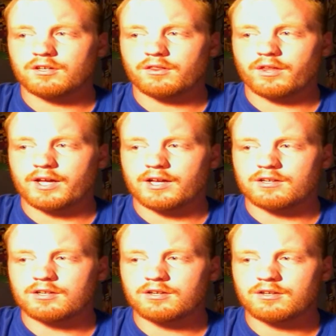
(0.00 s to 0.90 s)

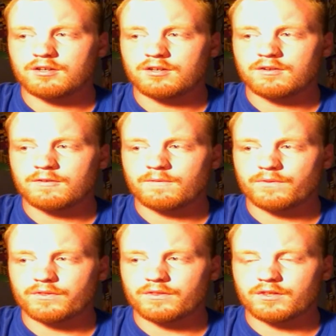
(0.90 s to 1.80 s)
that
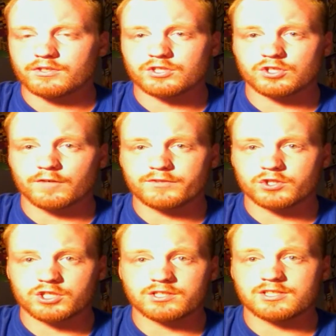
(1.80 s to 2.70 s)
the serfs
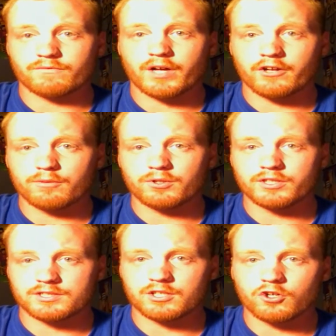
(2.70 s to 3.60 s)
are just as
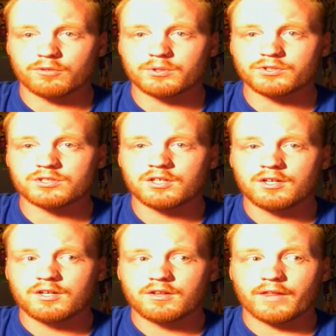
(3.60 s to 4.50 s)
valuable as the nobles,
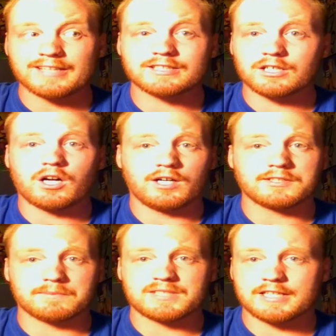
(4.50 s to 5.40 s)
that's going to
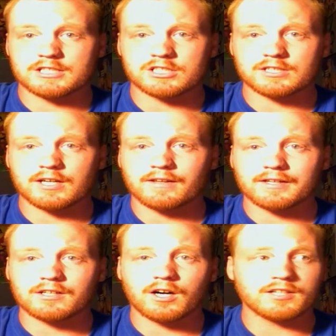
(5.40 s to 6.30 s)
cause some tension, and
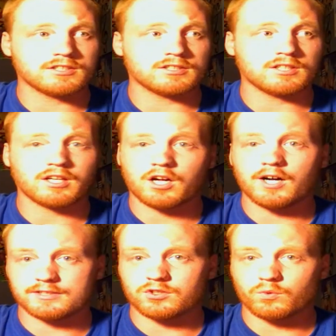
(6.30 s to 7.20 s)
it causes
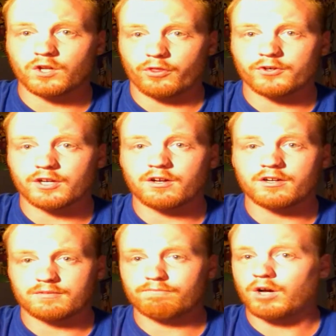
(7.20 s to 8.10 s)

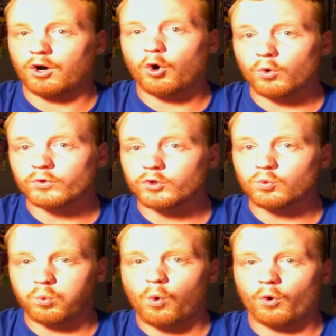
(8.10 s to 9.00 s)
a whole
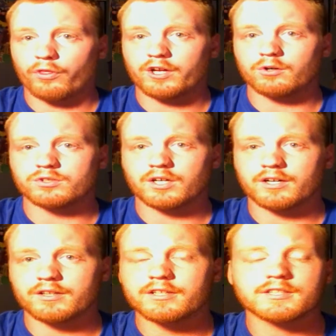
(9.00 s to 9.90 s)
new war that goes
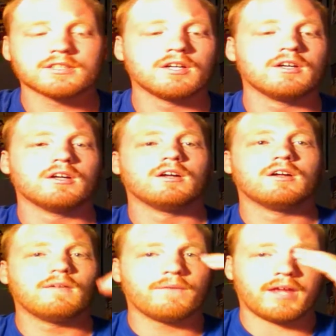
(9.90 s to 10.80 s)
on in this.
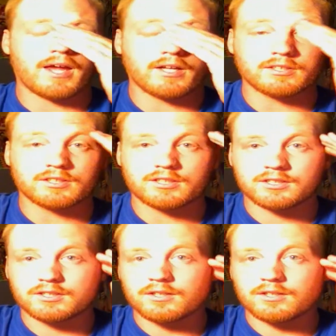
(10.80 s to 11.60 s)
And